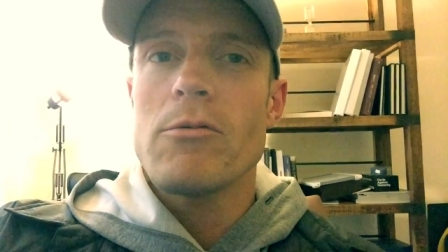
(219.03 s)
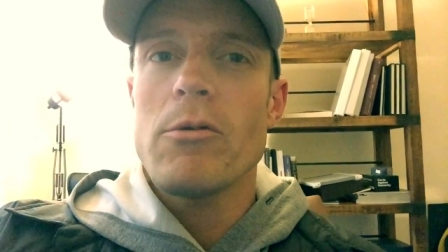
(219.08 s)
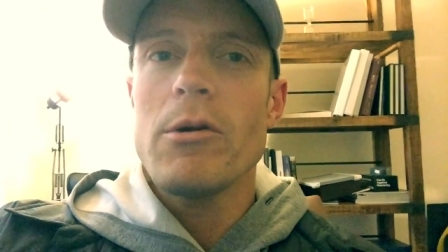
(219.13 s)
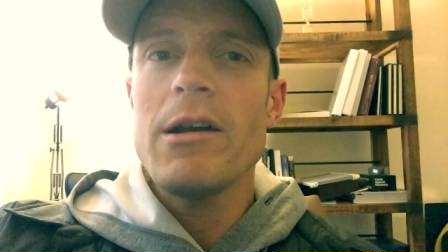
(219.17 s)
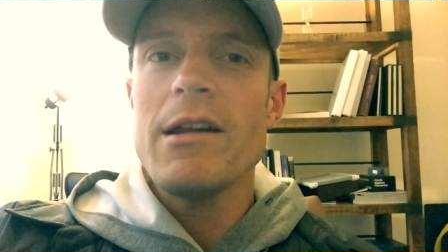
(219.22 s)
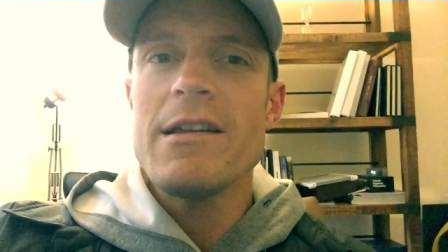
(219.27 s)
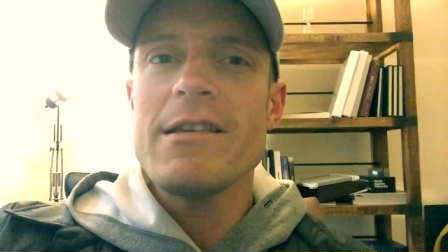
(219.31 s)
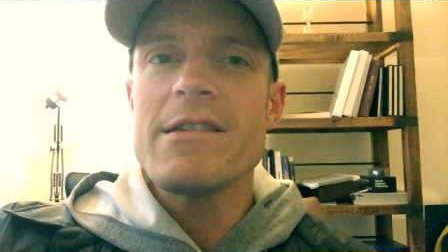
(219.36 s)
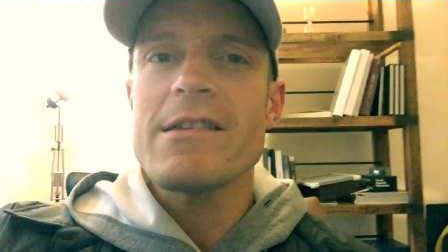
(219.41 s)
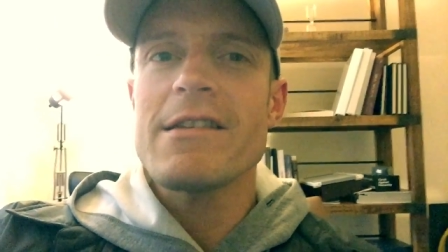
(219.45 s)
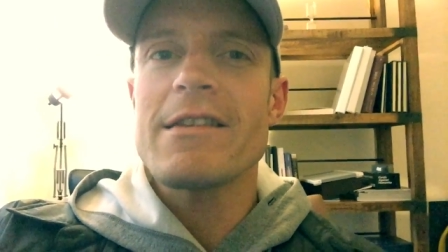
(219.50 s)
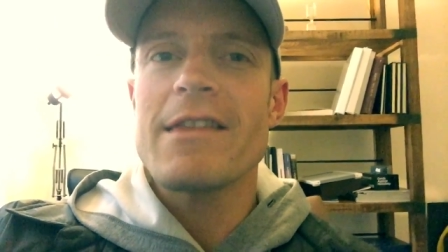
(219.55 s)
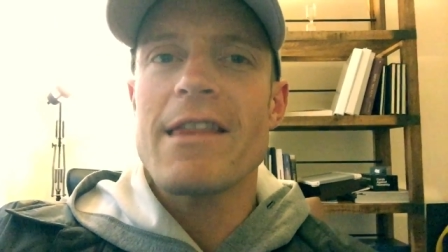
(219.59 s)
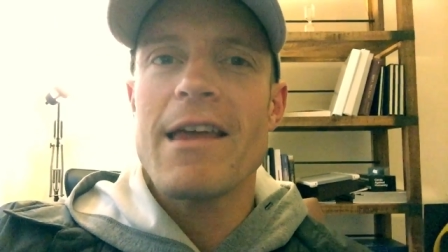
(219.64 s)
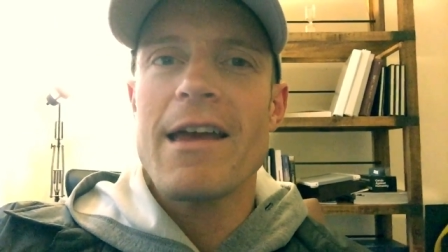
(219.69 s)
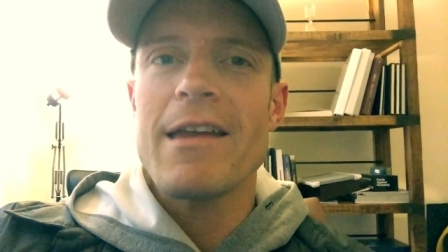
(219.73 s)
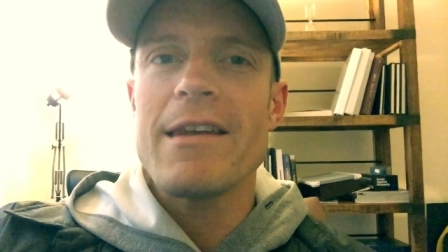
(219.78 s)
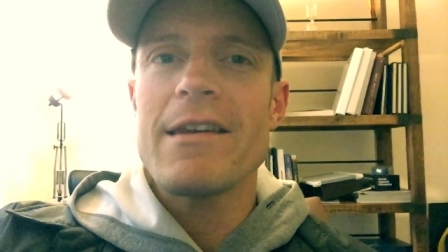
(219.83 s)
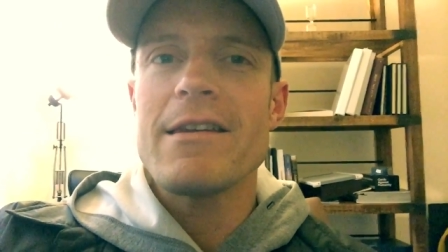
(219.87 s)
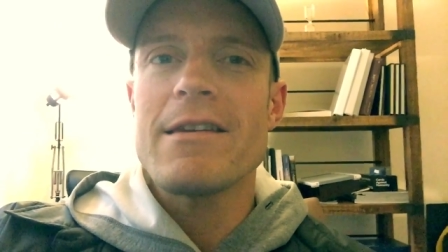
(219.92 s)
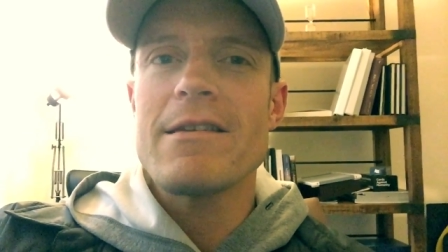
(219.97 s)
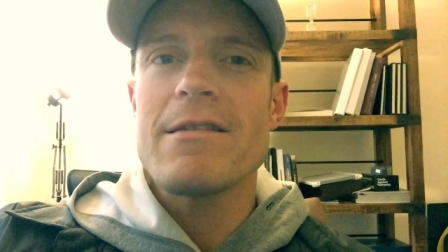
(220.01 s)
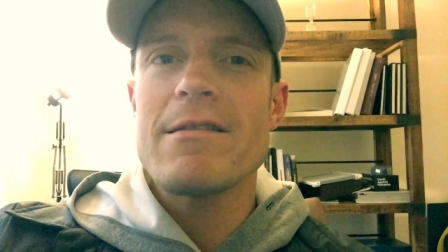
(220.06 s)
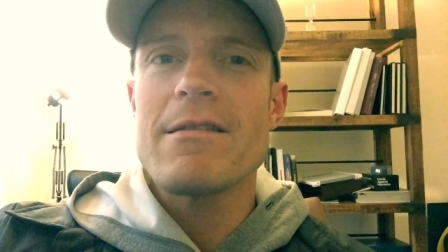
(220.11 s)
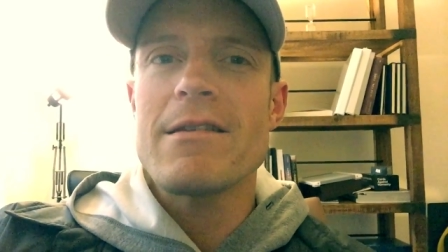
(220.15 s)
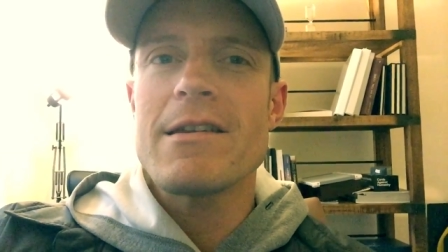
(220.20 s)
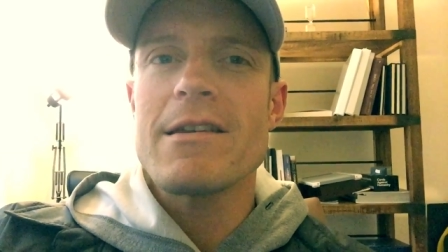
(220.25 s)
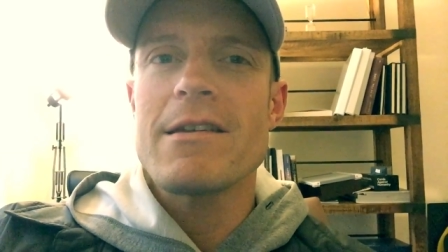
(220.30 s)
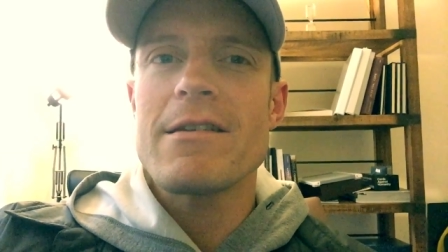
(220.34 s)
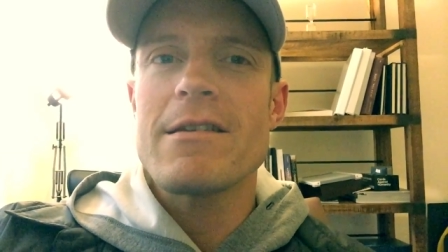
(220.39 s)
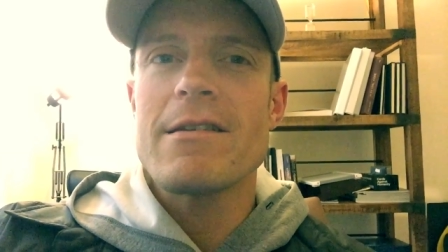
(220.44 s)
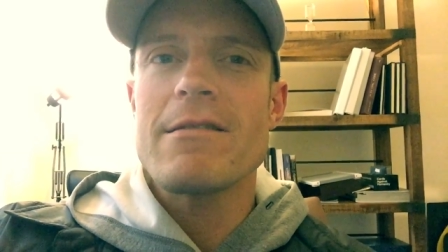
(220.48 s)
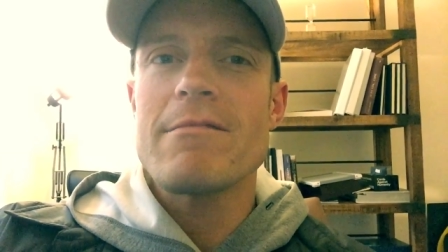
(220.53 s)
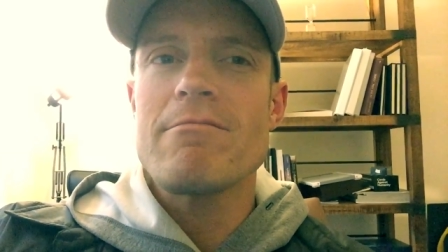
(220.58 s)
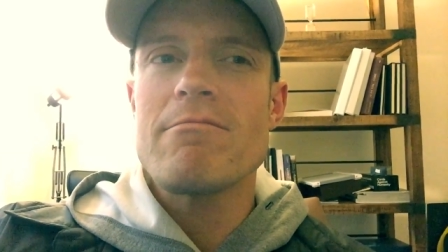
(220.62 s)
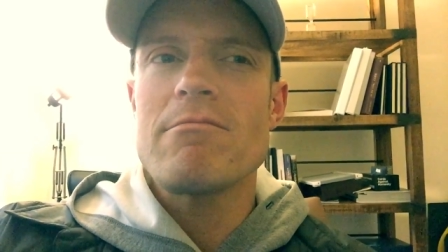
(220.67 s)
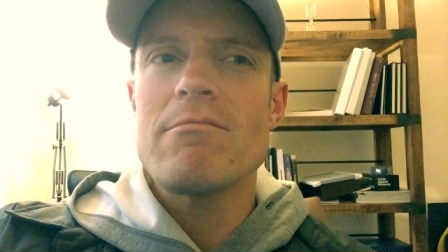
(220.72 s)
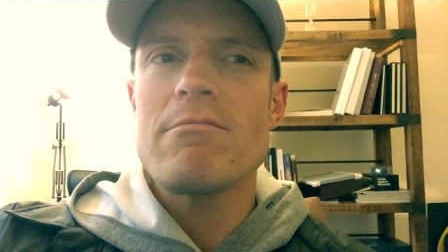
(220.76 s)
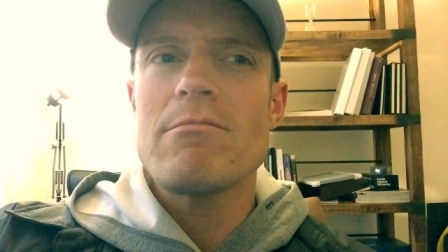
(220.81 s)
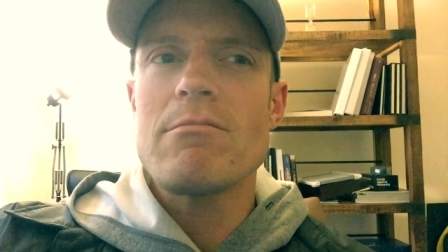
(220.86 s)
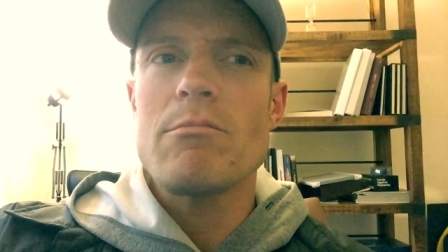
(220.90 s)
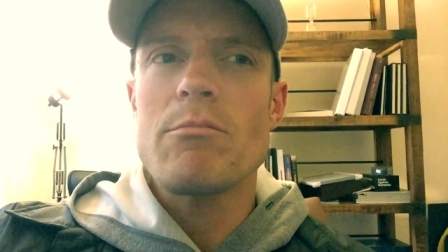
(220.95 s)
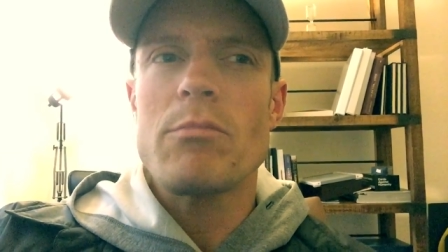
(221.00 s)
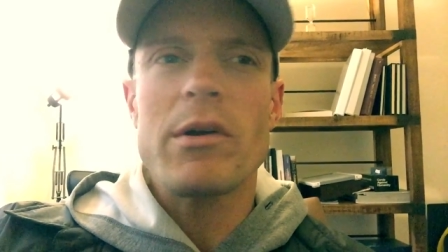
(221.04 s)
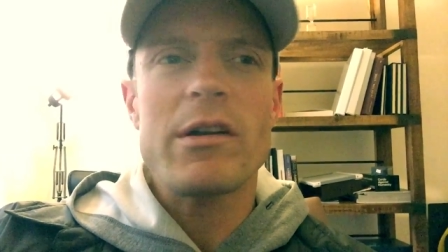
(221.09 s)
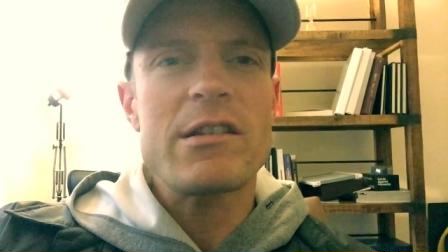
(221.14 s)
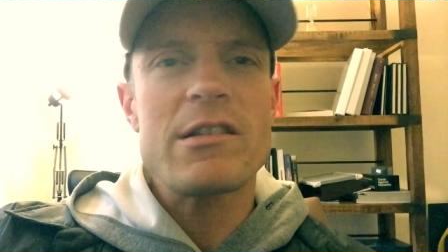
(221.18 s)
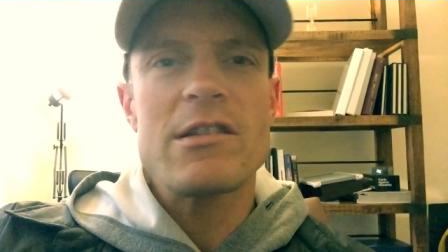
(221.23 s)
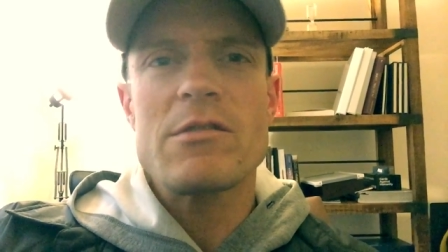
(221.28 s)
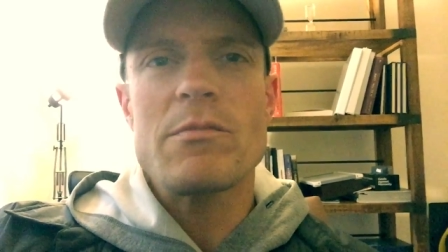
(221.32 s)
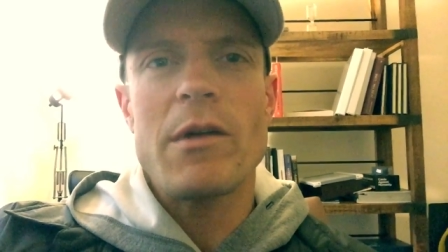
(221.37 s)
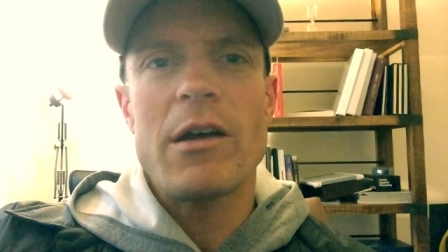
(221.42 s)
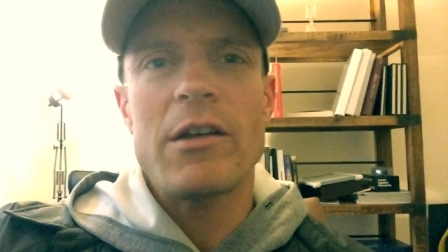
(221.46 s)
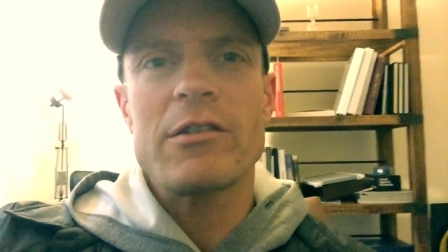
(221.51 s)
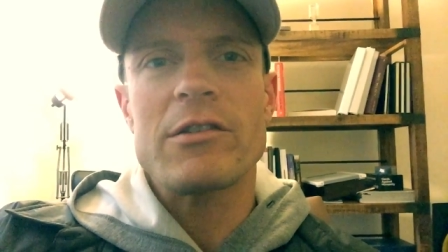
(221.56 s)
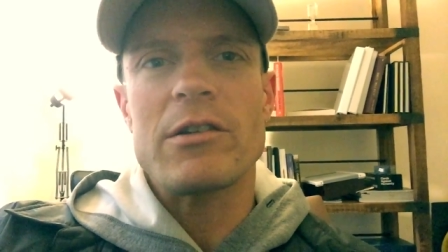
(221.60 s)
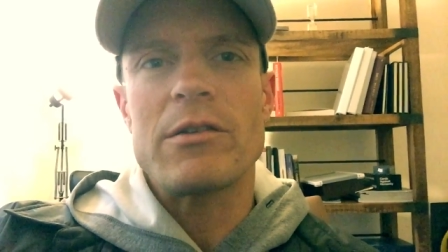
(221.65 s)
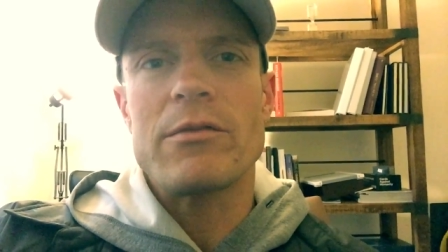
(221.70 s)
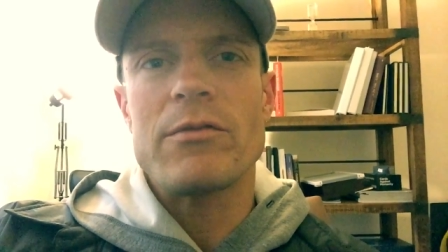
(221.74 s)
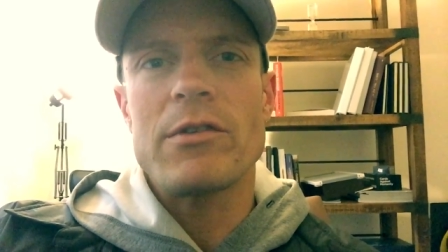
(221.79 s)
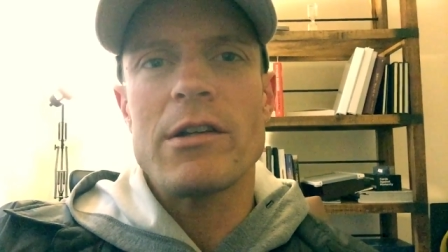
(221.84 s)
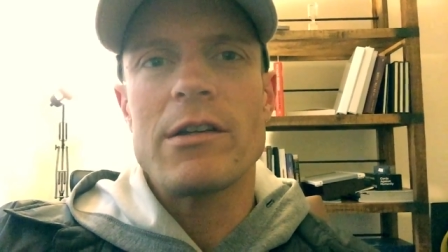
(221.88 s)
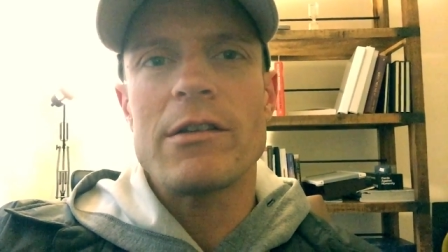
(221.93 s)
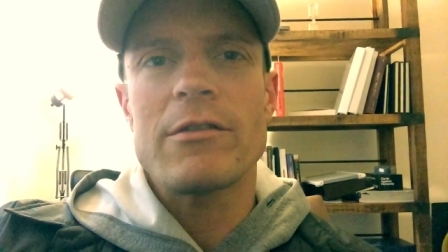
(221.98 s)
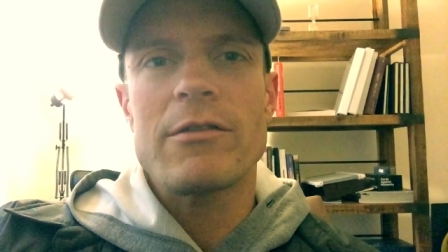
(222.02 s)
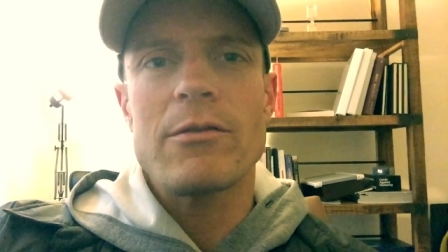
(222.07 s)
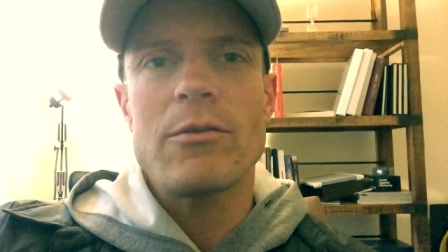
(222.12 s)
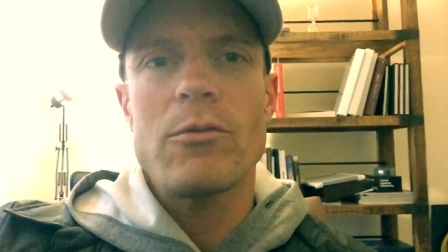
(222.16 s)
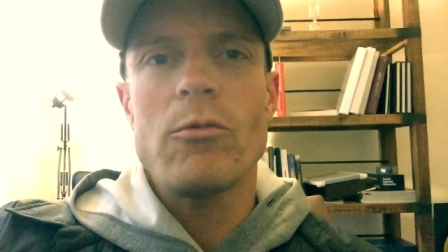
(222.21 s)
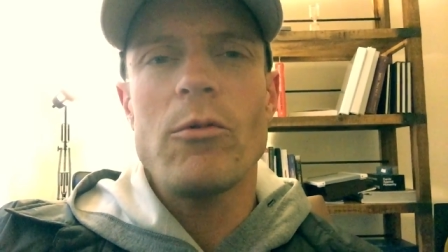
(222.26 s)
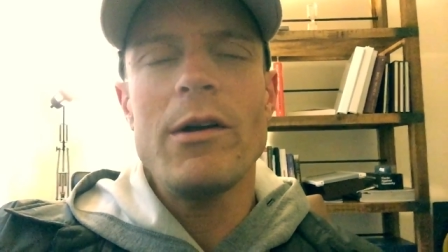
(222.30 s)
what is it that brings a smile to your face?